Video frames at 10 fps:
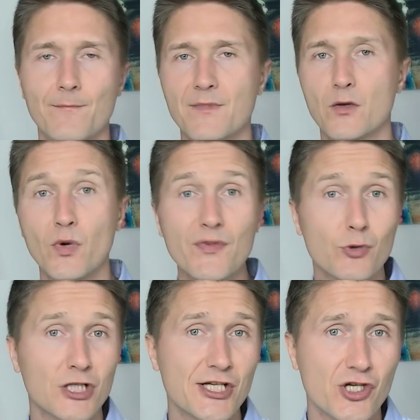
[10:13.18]
With
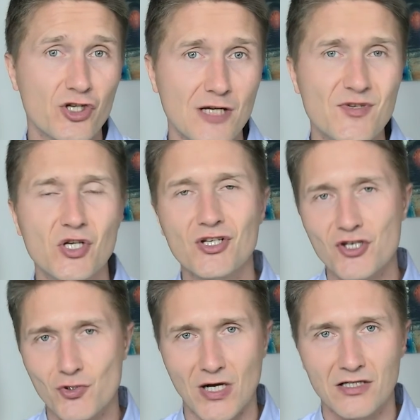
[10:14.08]
relationships, you're going to
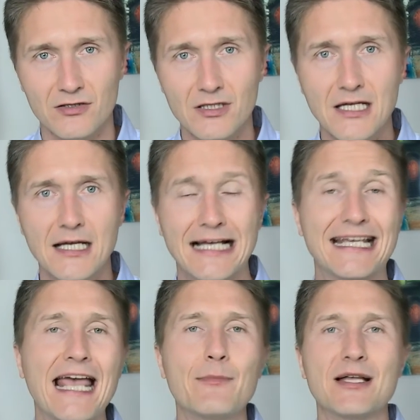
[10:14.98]
struggle.
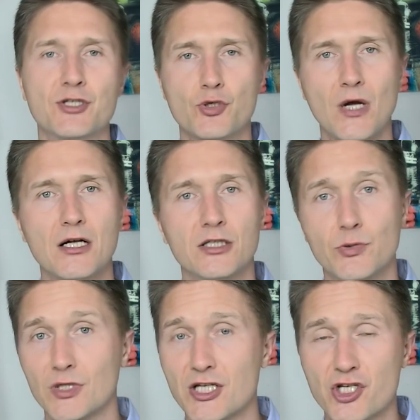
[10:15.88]
Gay men struggle in
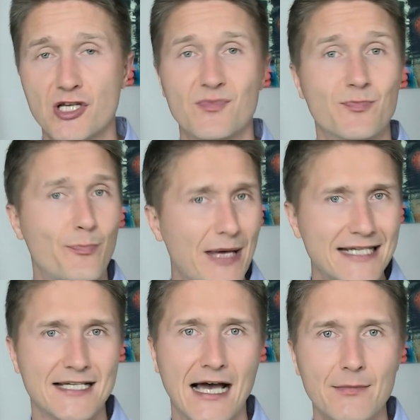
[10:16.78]
relationships big
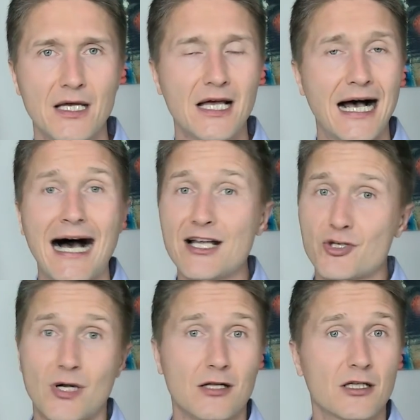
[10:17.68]
time. I
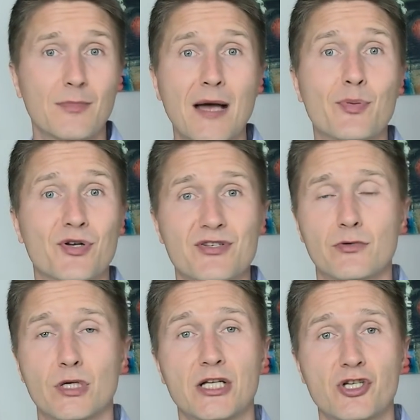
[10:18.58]
struggle in my personal
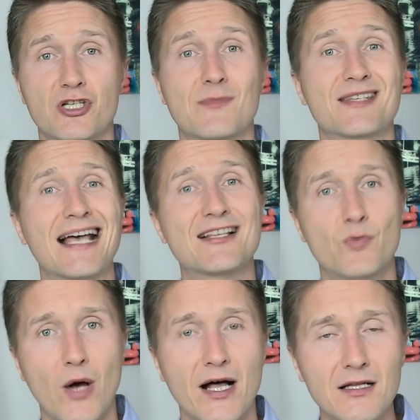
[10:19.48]
relationships as
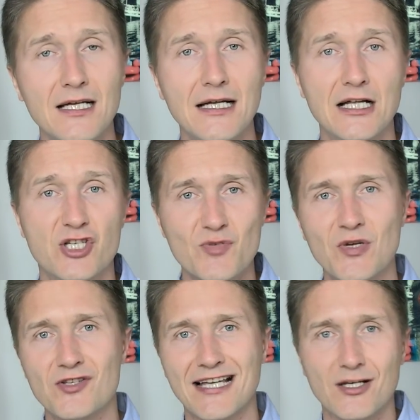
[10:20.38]
well. Just
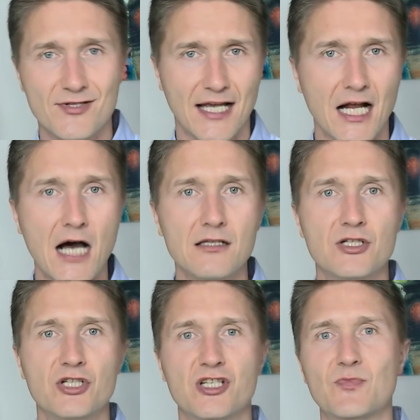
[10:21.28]
because I know
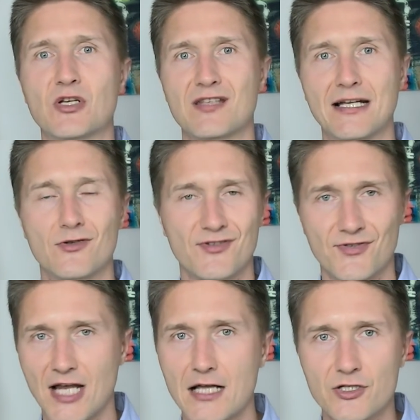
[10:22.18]
psychology, just because I know
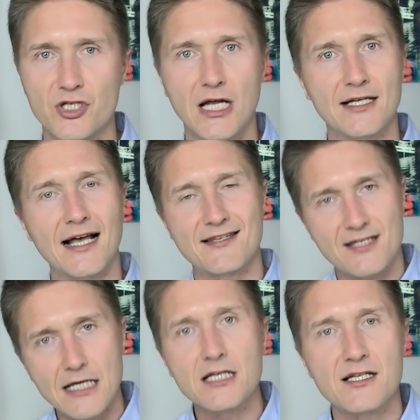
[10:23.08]
sociology, and I
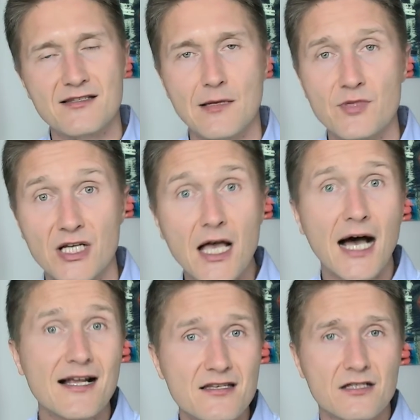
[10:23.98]
study this subject,
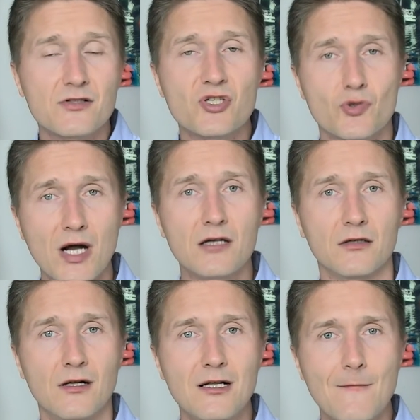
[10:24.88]
I still
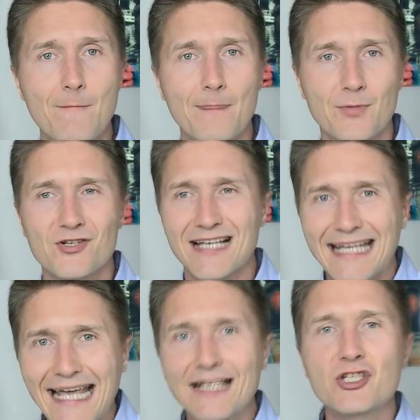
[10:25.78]
struggle because I
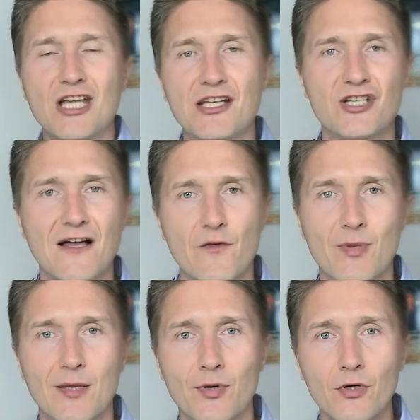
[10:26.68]
can't change other
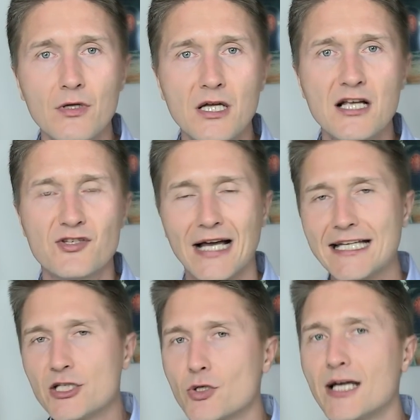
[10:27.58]
people. So I
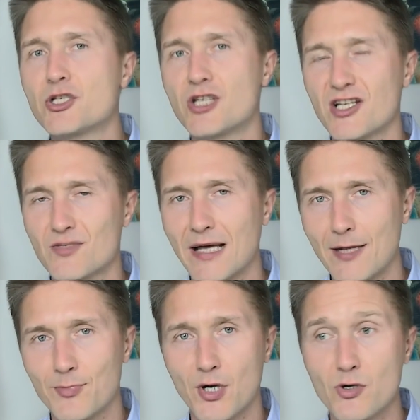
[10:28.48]
need to adjust my
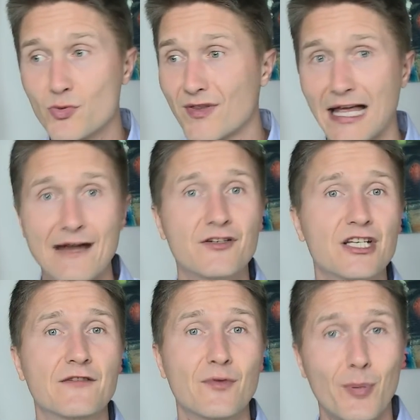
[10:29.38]
approach with every
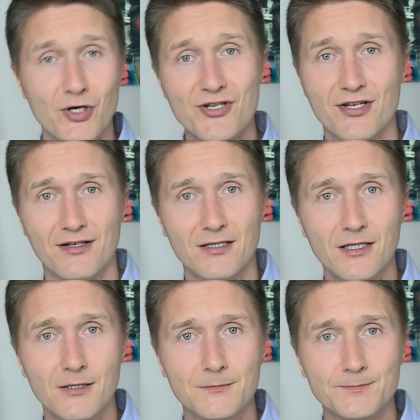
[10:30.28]
different person.
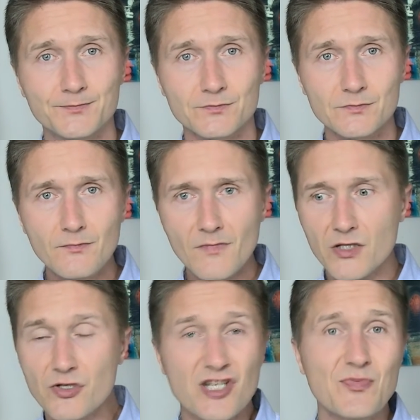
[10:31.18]

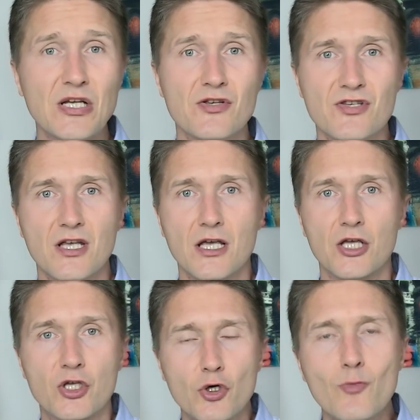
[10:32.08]
Just because
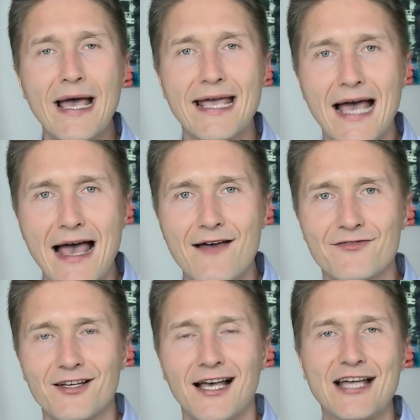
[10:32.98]
you may have
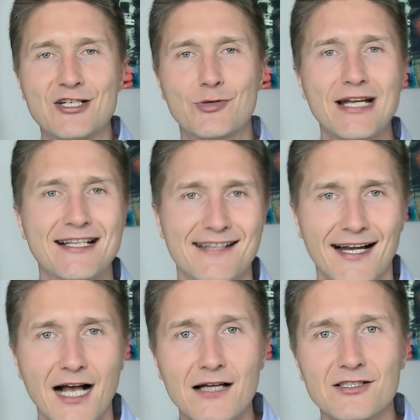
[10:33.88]
a degree in
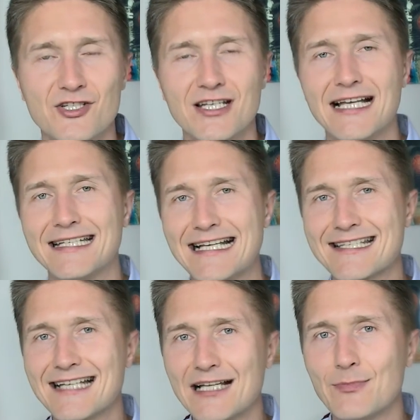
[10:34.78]
psychology does
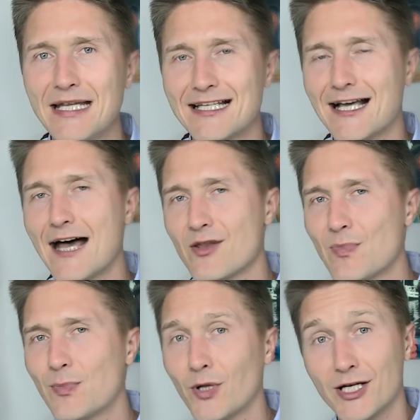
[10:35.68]
not mean that other
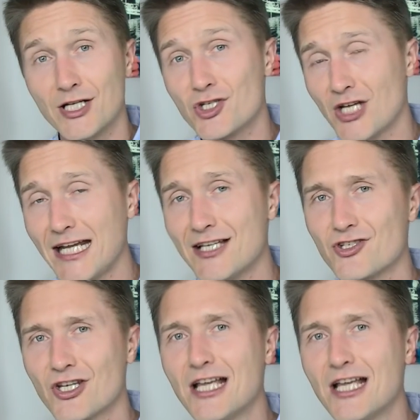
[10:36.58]
people are going to change